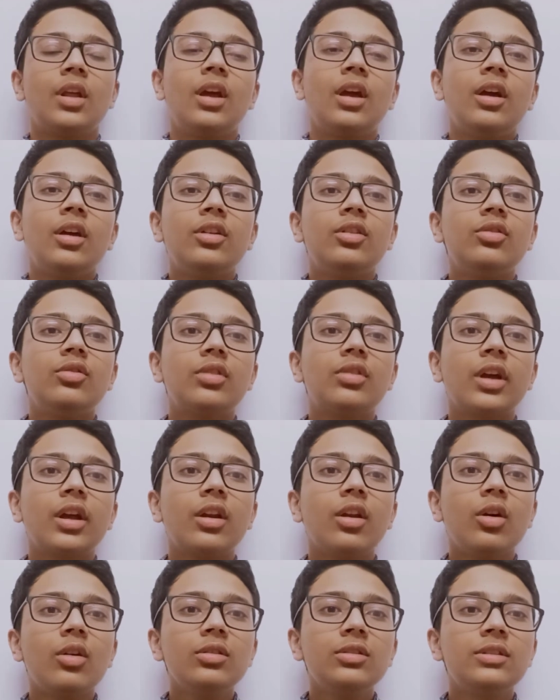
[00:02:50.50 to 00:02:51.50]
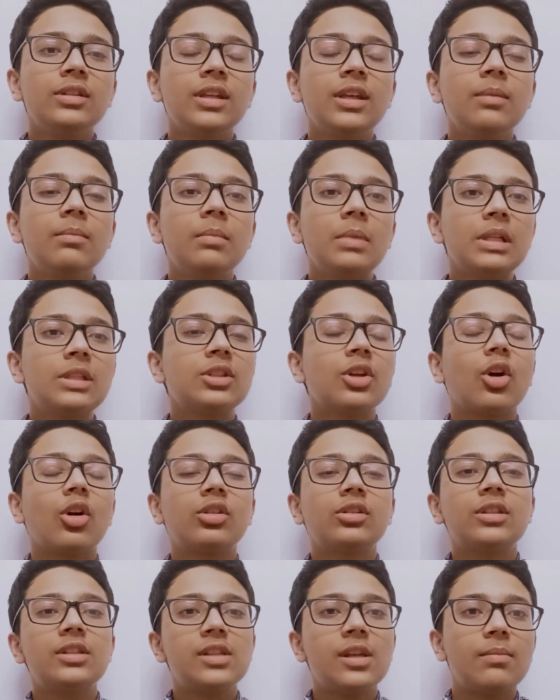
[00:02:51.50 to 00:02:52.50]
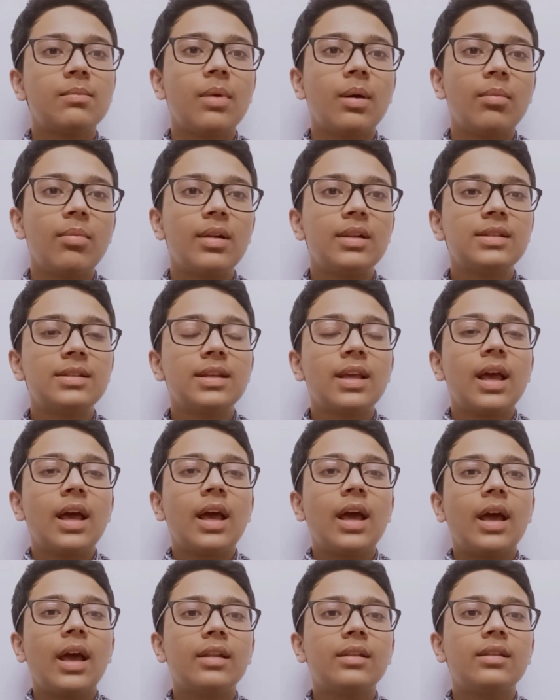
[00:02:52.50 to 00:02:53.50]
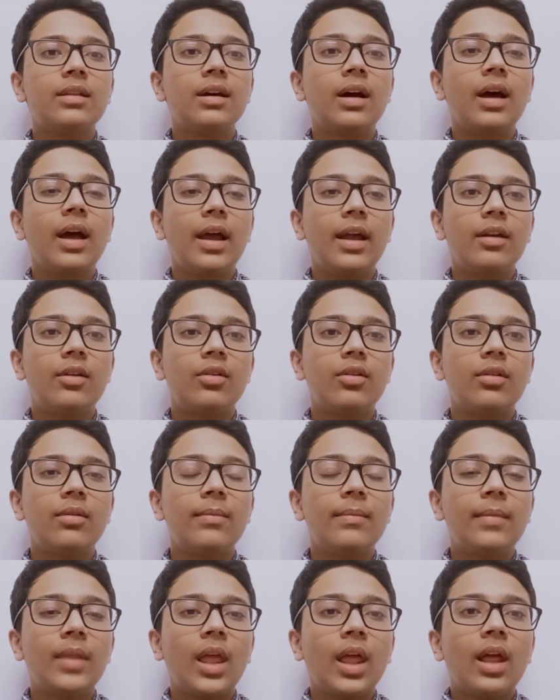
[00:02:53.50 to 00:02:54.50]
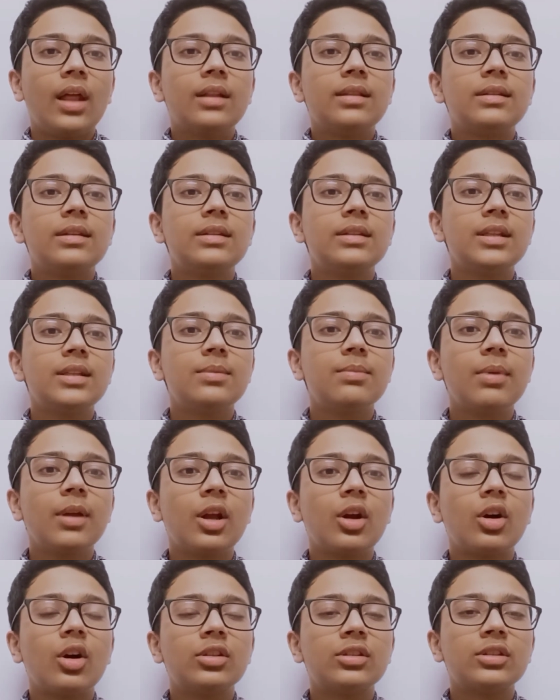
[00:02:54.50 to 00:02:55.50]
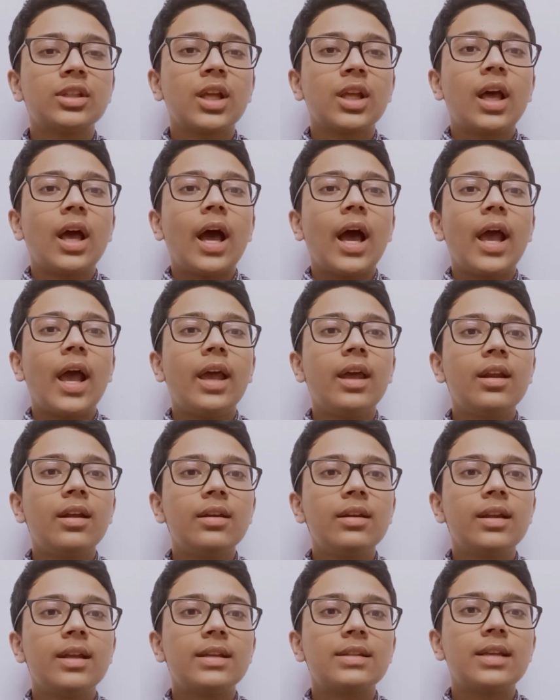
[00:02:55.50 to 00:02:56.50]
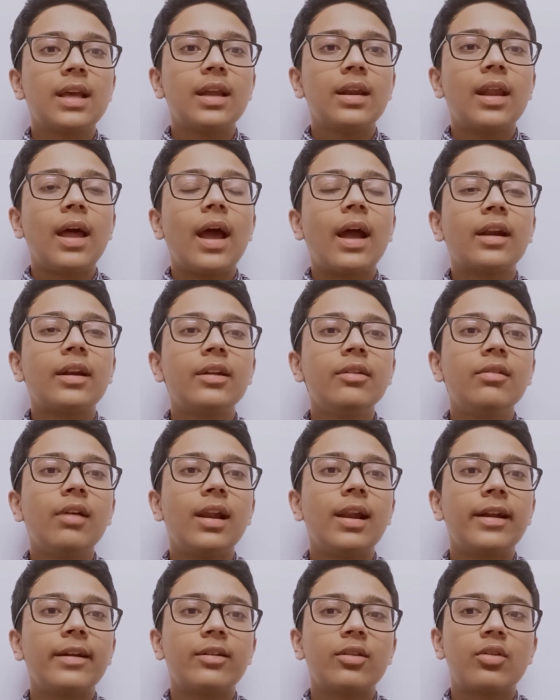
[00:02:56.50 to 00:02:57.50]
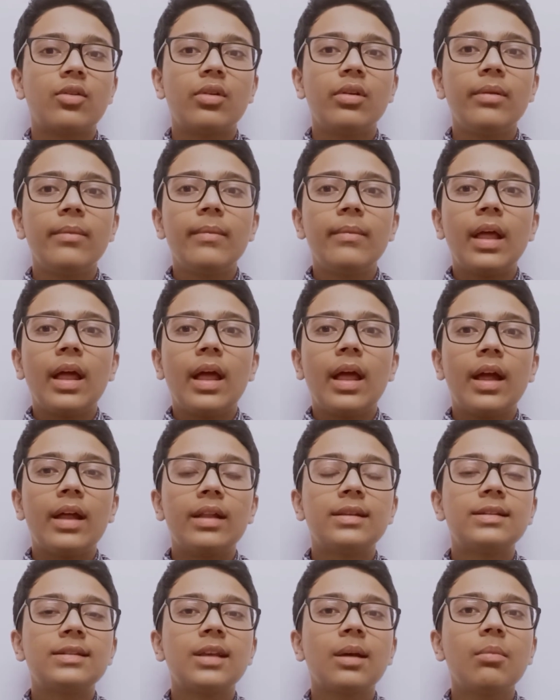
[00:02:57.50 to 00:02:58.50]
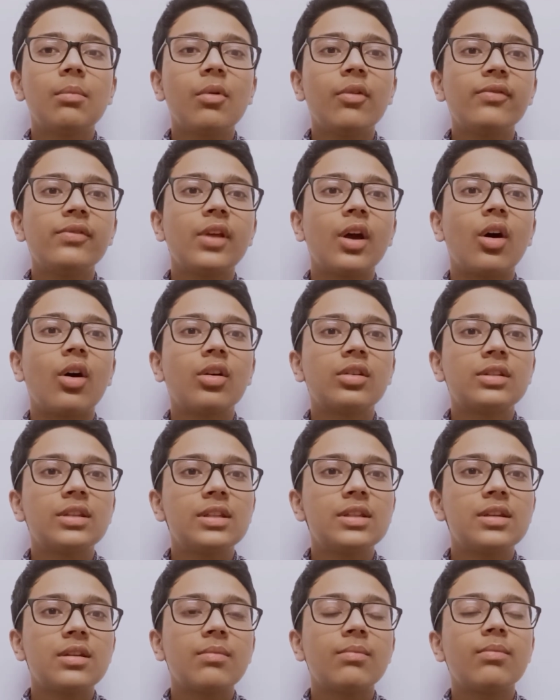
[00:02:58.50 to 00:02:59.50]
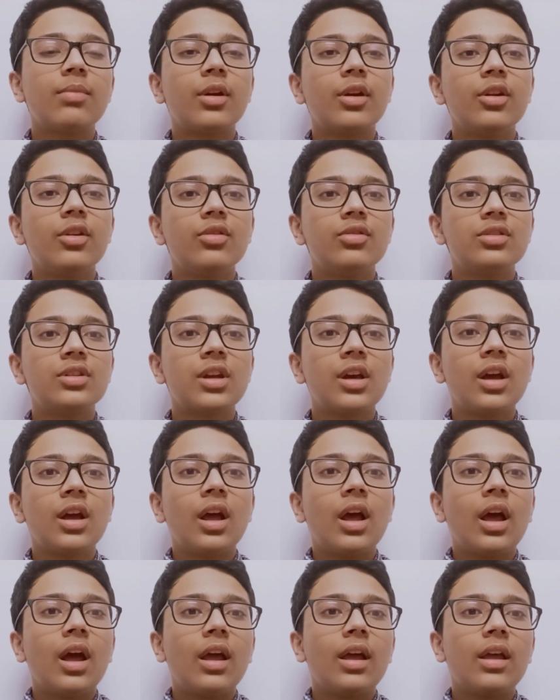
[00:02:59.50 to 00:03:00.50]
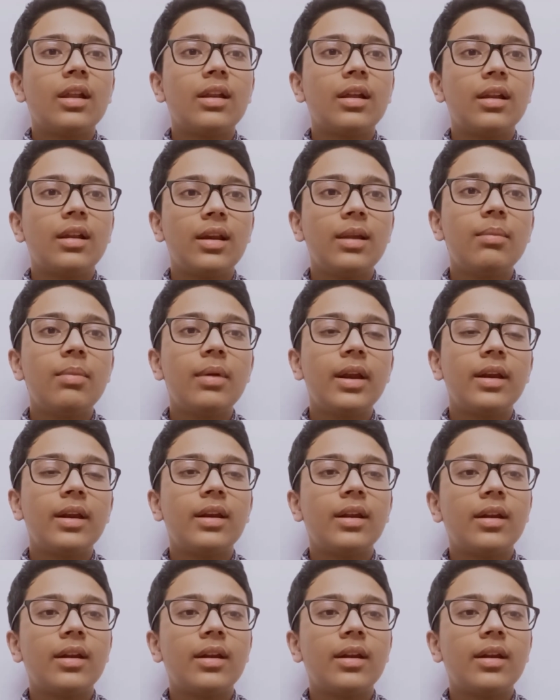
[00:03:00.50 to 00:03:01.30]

You cannot see much oxygen bubbles at the anode. This is because iron is an active electrode and some of the oxygen liberated